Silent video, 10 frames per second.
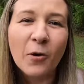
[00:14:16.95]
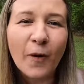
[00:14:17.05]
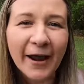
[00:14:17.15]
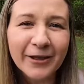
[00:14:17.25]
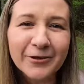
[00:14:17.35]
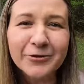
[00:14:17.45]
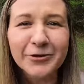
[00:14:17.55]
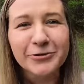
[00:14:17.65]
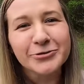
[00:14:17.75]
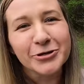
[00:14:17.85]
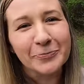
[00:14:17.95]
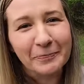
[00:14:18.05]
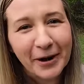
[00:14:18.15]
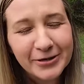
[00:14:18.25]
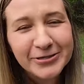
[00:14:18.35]
why do you use your
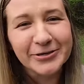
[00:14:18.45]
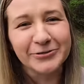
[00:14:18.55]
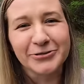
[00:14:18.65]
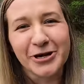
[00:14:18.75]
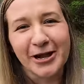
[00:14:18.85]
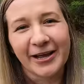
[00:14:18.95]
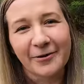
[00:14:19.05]
personal truck